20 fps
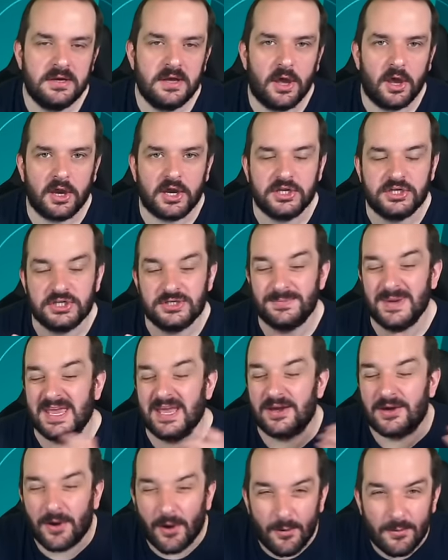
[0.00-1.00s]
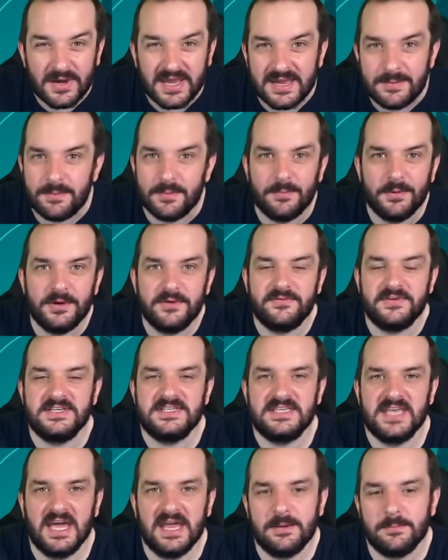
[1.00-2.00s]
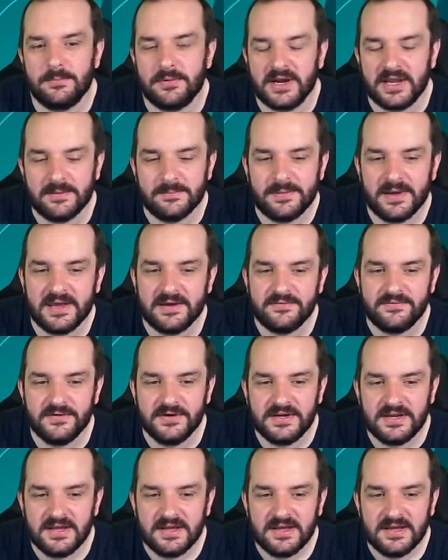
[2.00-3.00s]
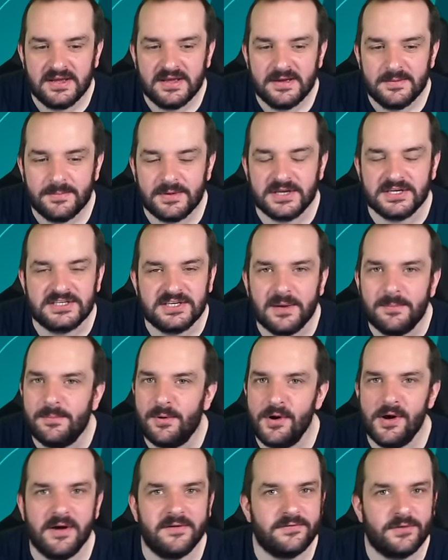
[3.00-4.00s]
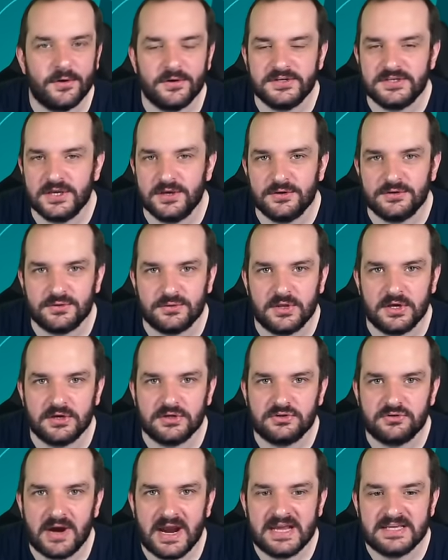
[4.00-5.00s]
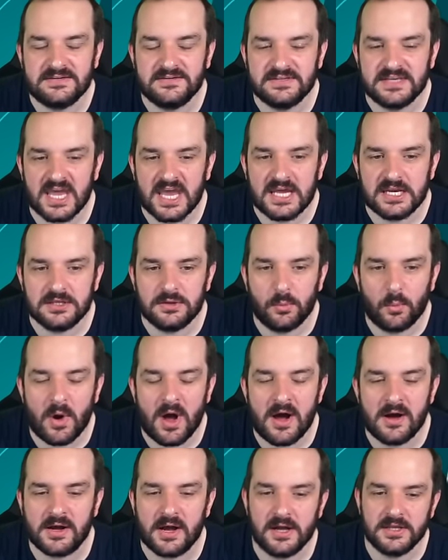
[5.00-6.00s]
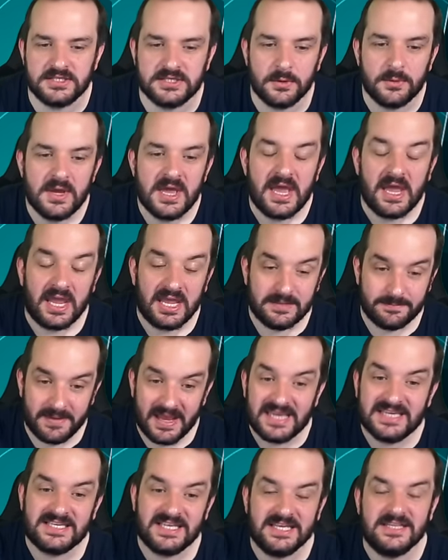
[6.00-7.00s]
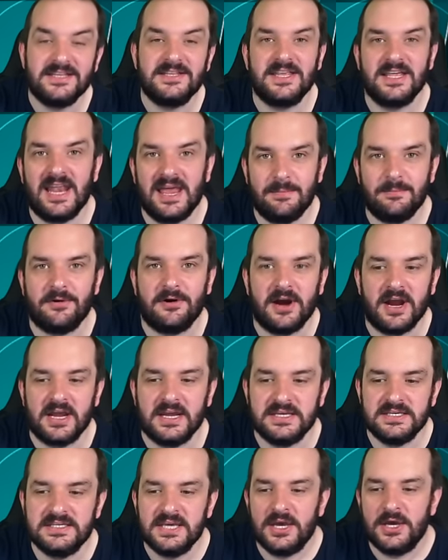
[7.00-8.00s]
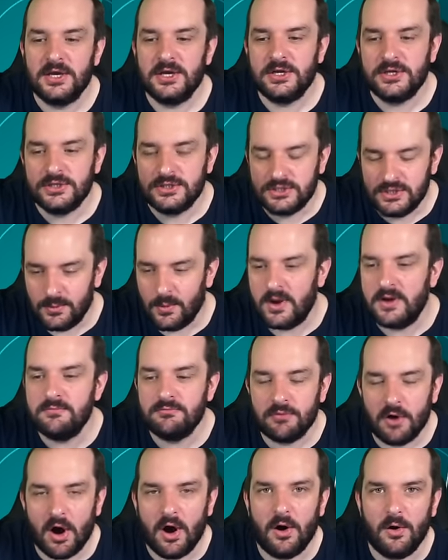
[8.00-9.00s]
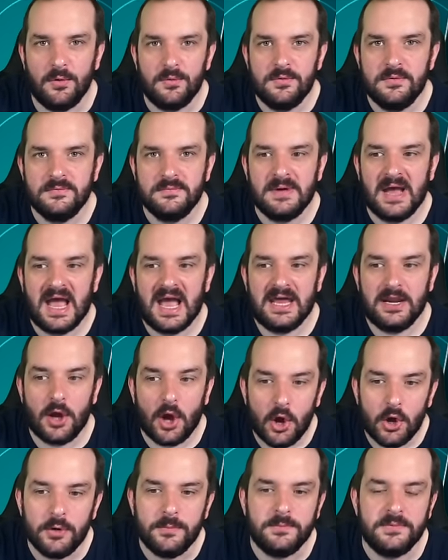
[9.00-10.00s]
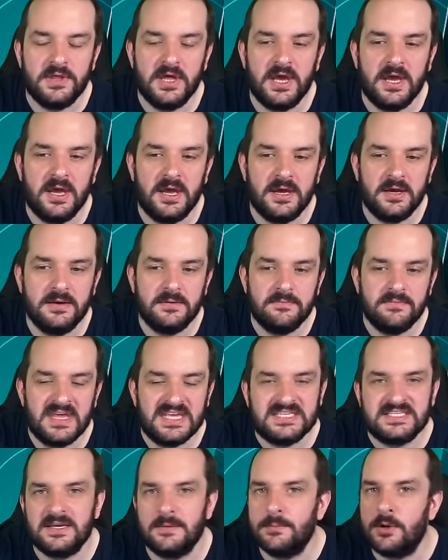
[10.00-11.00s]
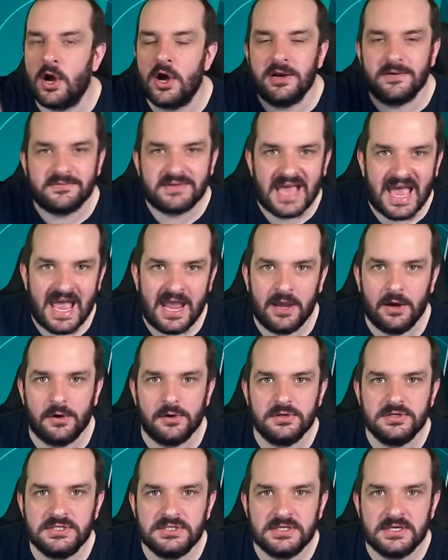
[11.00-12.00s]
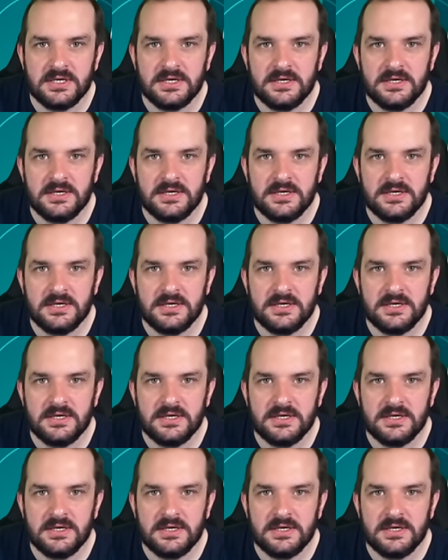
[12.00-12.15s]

I could just make a goalkeeper move instead and bring in Pickford. But at some point, I've got to use all those transfers ahead of the wildcard. So it, basically, the dilemma is, do I roll and hope that there's some kind of chaos,